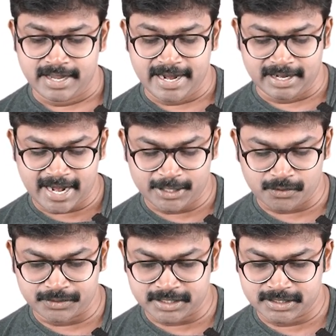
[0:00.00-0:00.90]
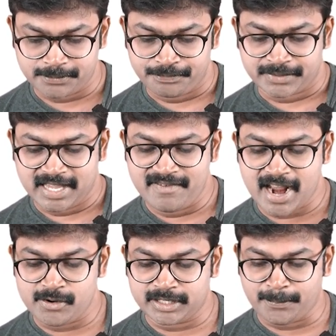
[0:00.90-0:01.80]
In light of this,
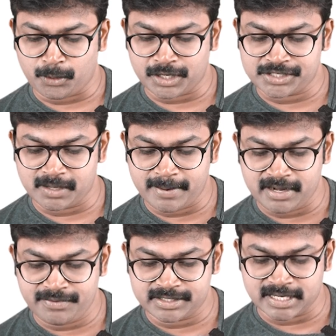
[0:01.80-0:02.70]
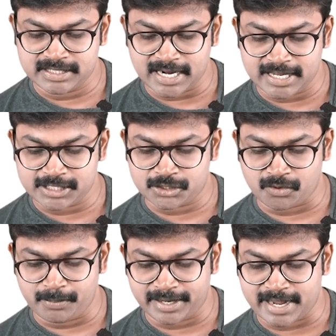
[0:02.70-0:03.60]
evaluate the potential benefits and challenges
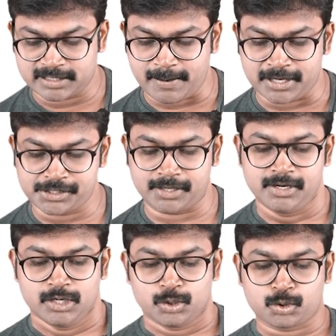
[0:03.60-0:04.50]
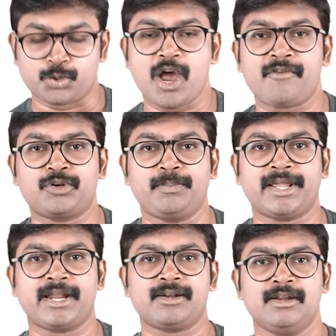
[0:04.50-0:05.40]
of BRIC expansion. So you have to
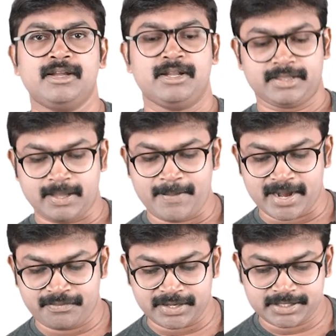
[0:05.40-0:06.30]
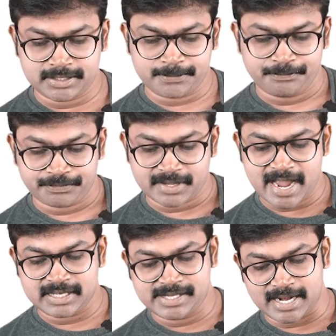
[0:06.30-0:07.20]
bring in the benefits
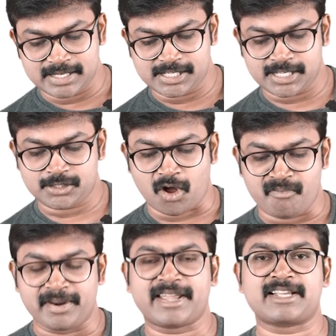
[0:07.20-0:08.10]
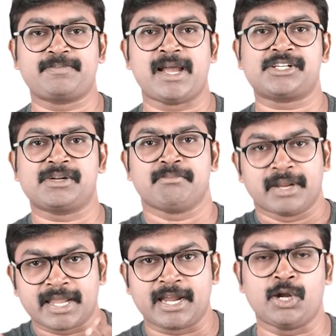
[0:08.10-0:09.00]
and challenges of BRIC expansion,
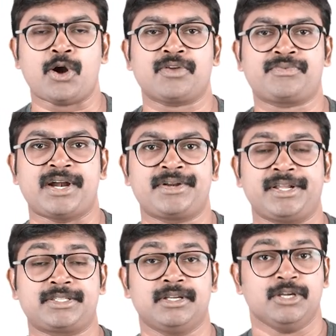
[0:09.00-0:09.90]
bringing in a lot of countries.